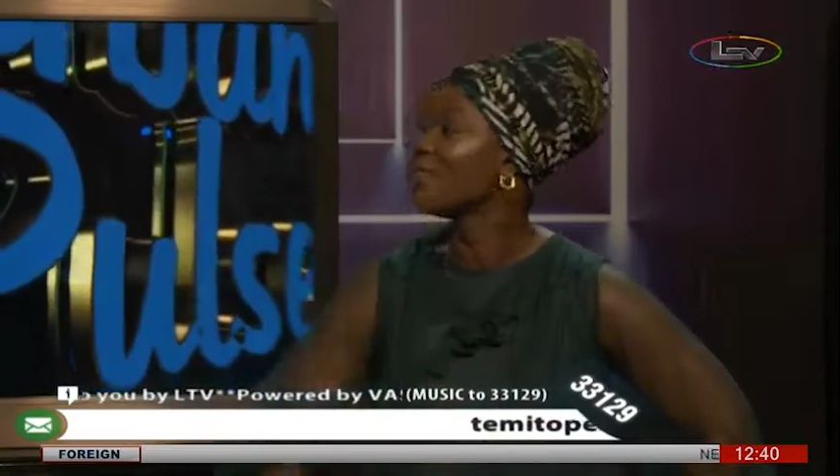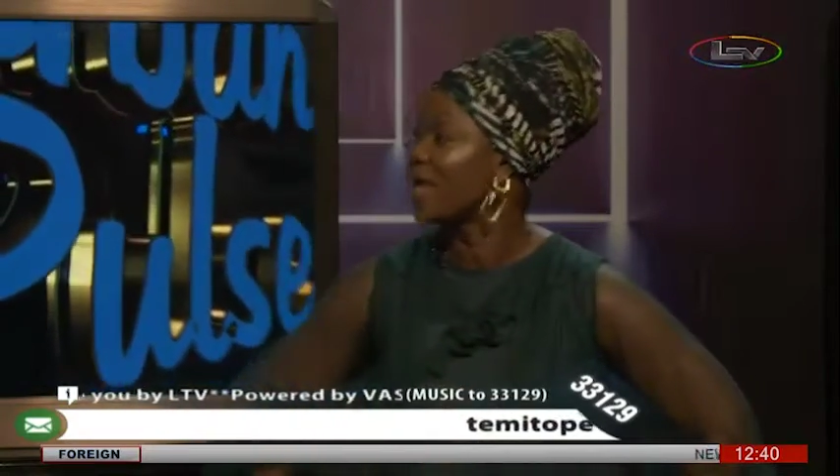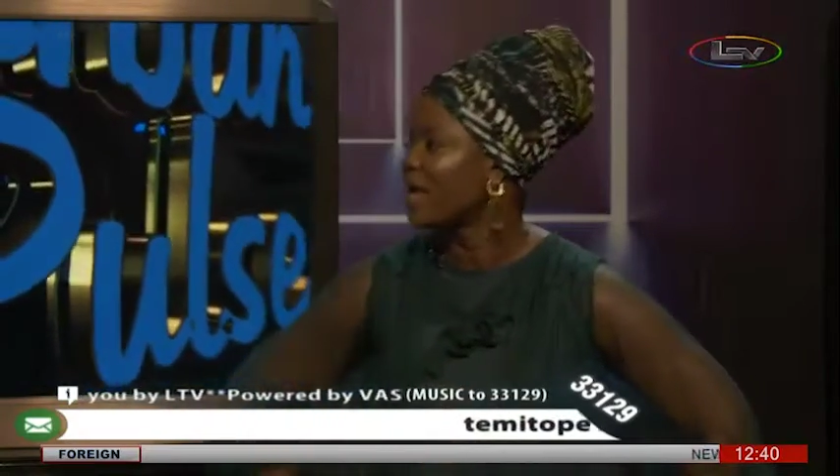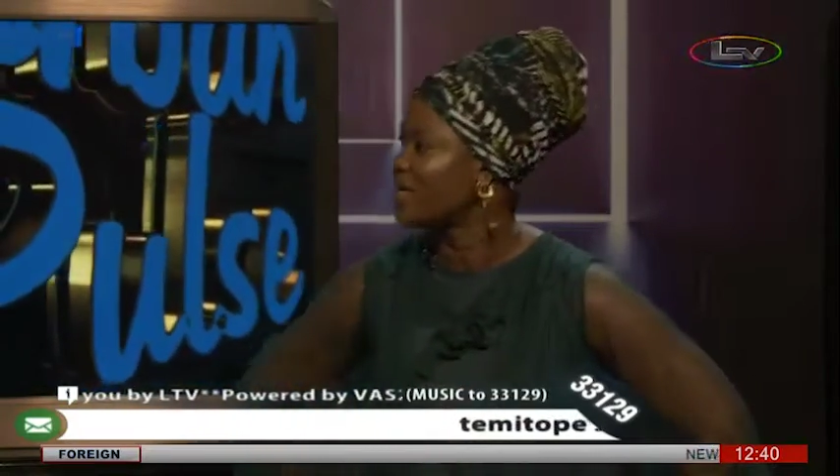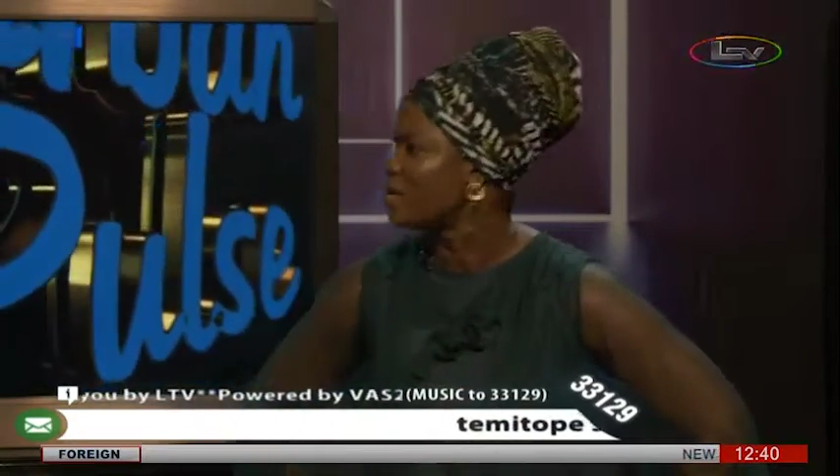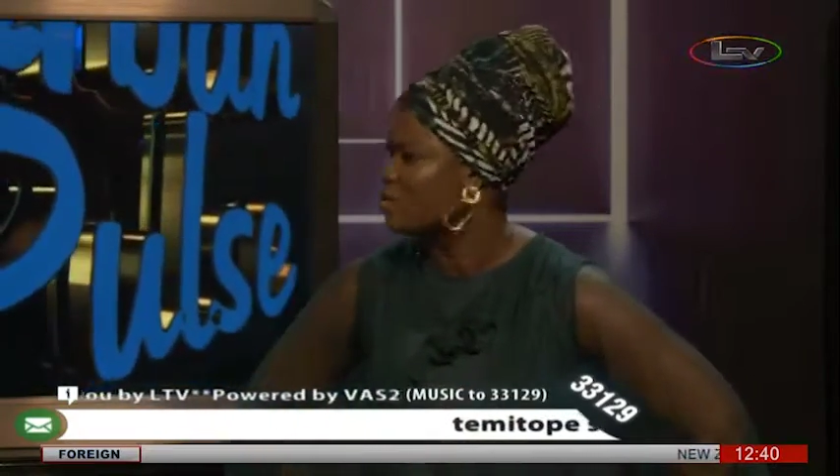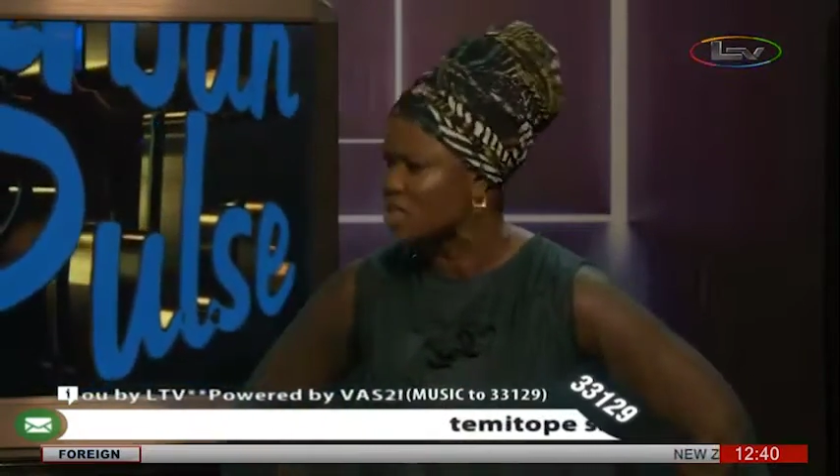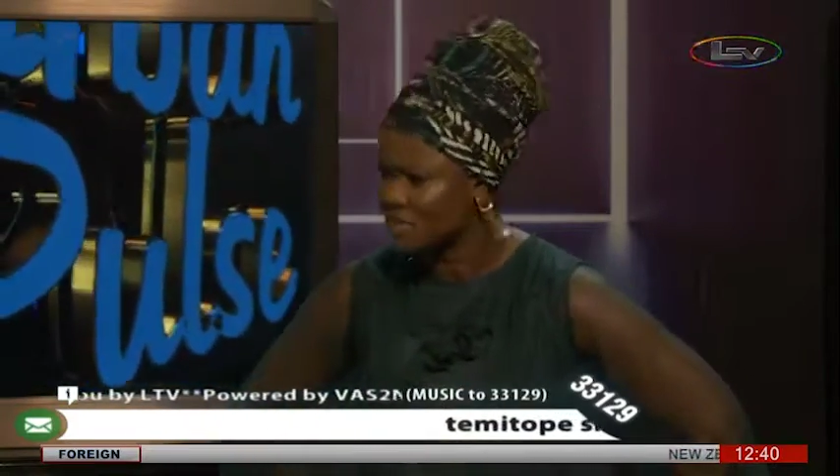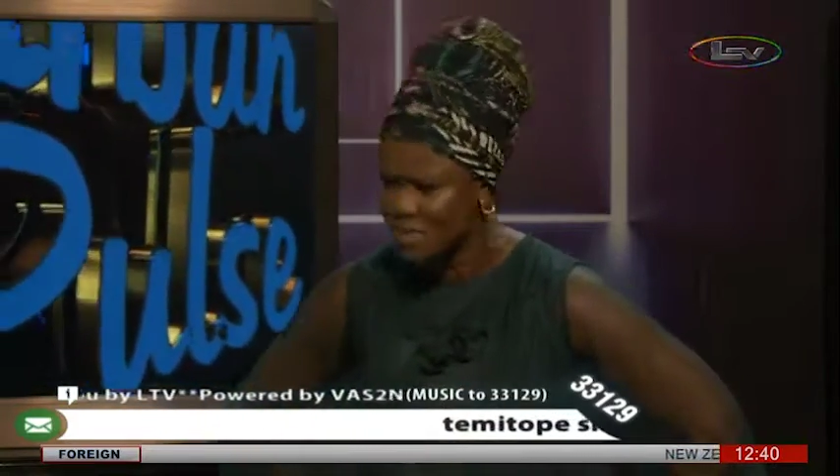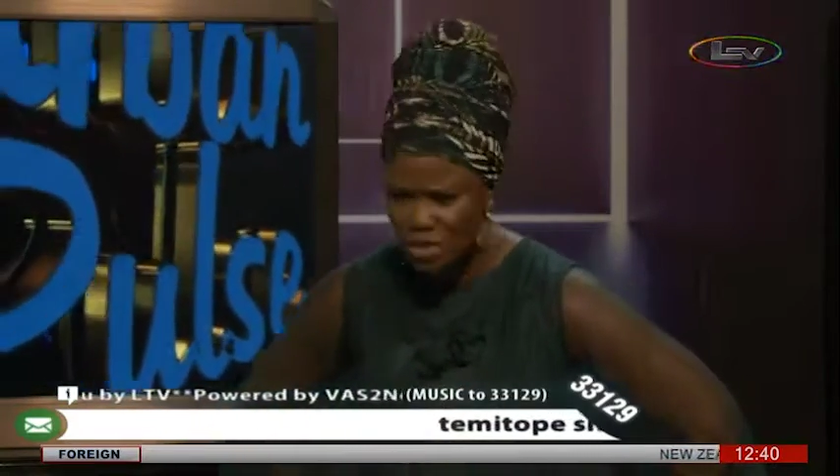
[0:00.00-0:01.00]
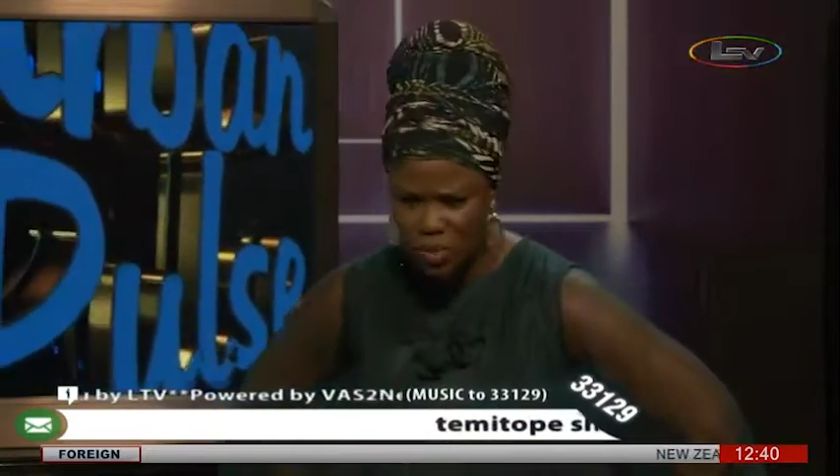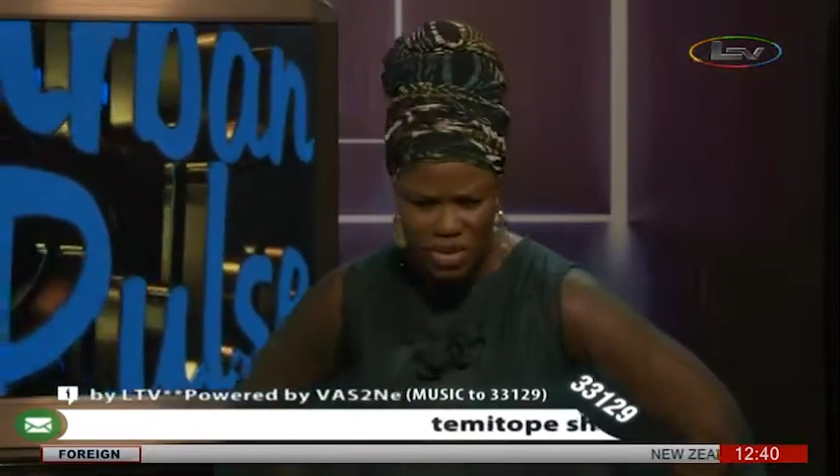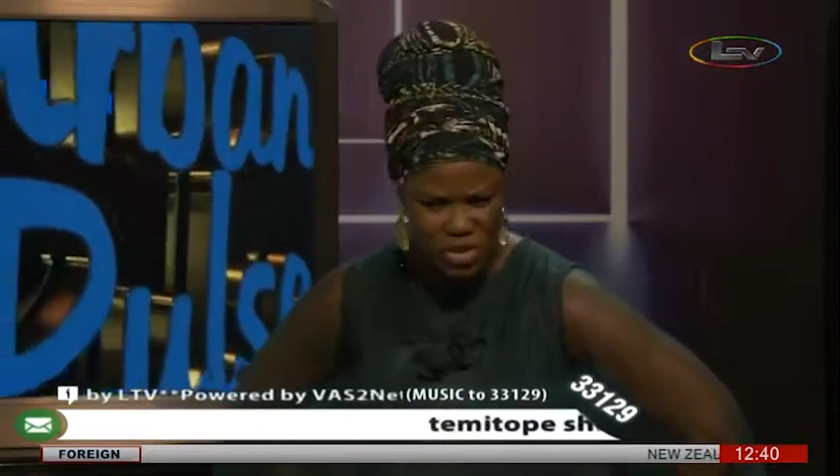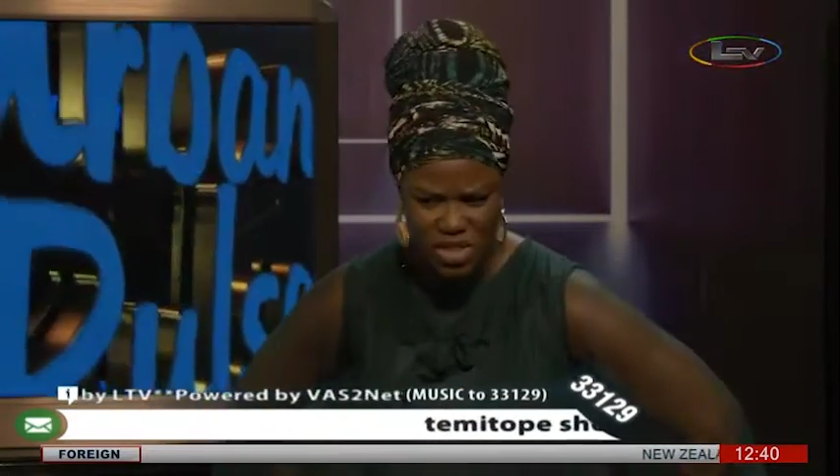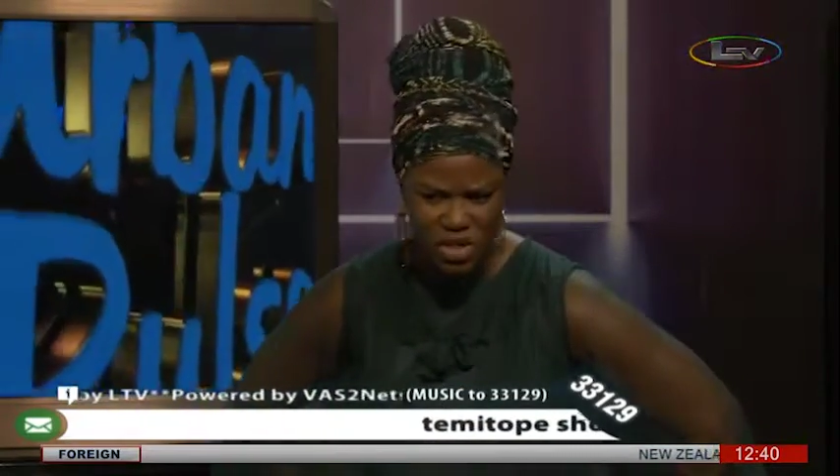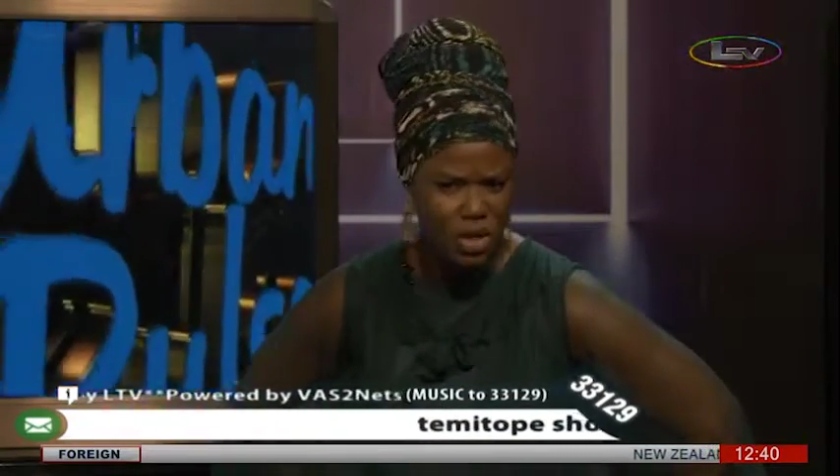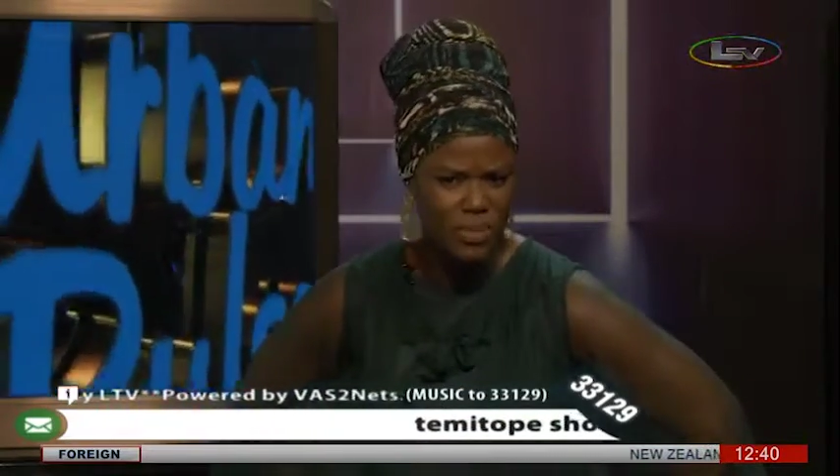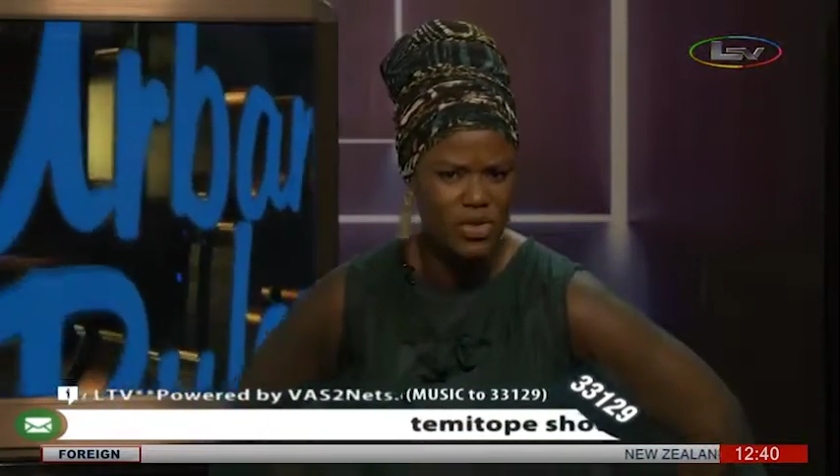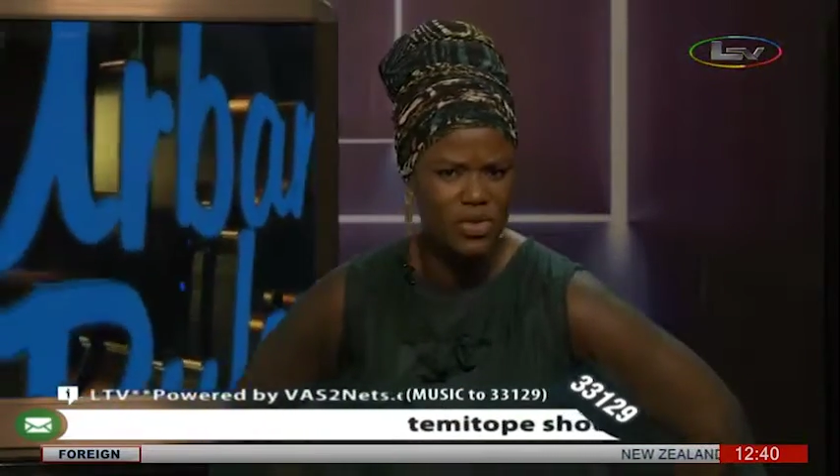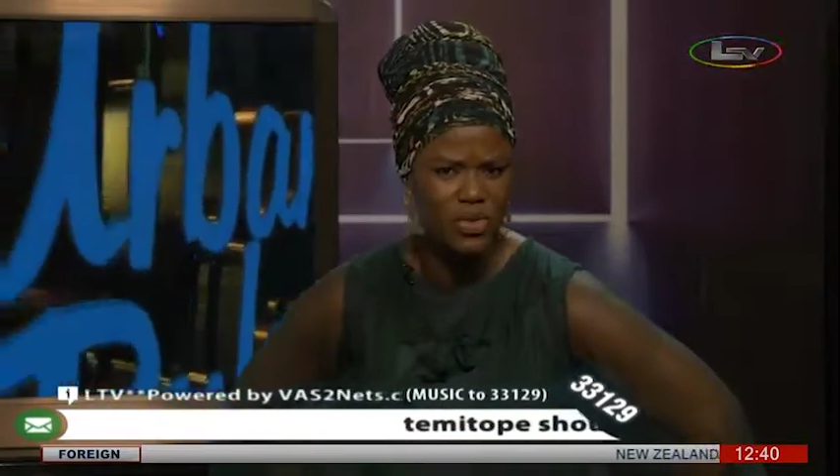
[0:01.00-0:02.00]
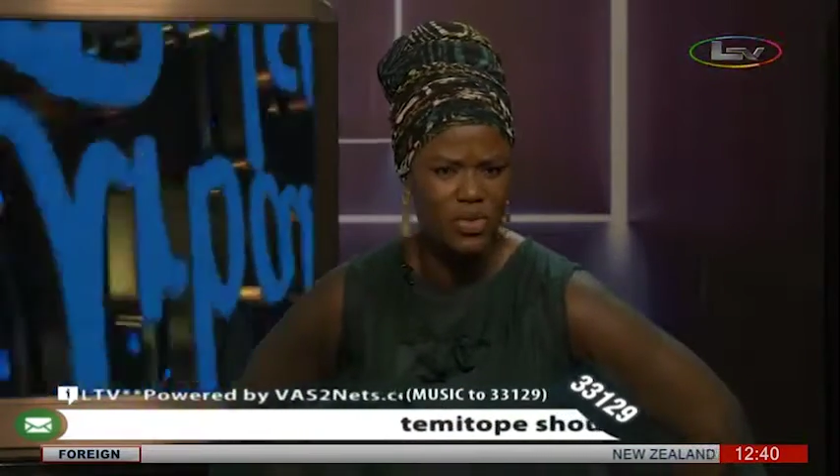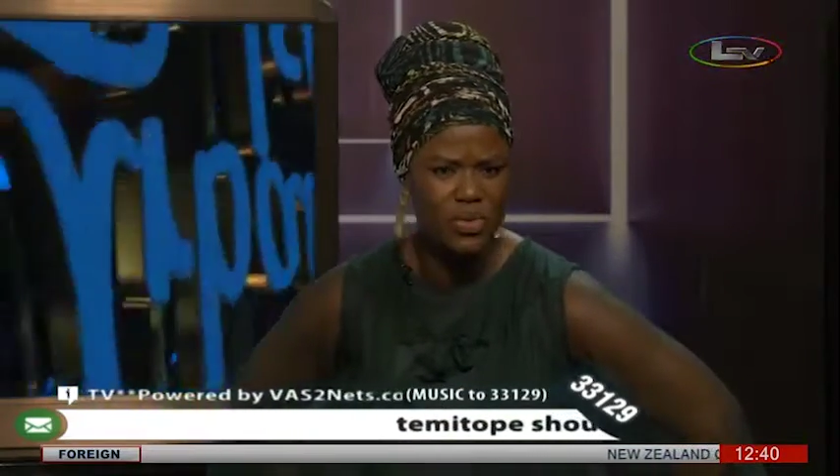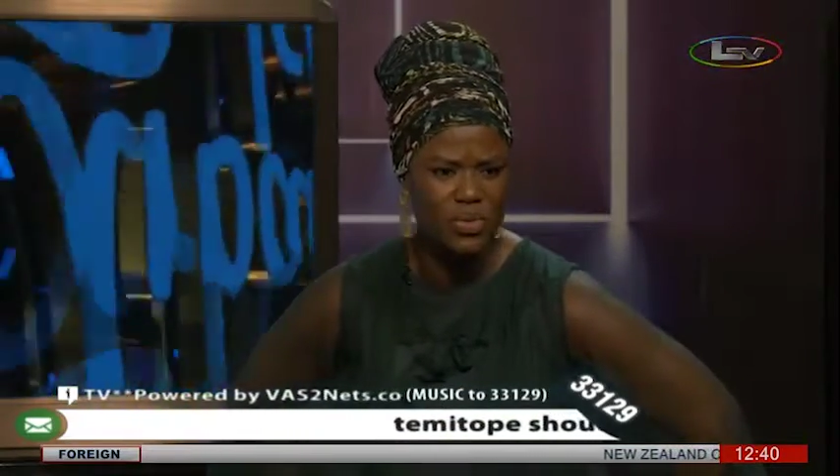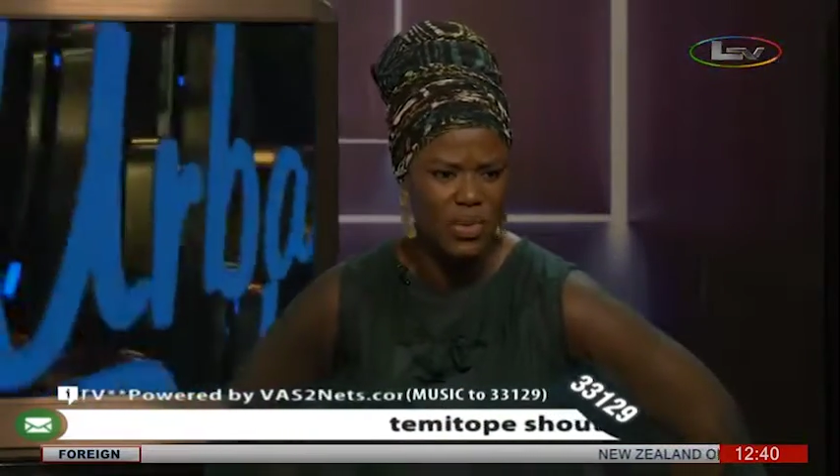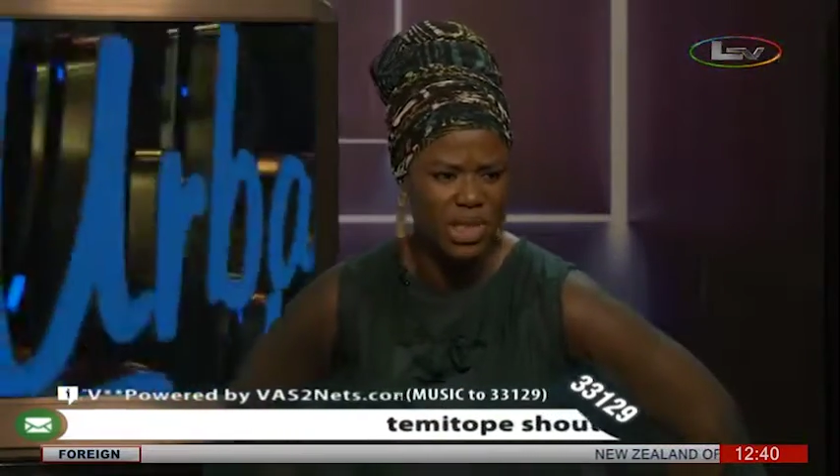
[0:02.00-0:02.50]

That could take 2 weeks, so it's not up to 2 weeks.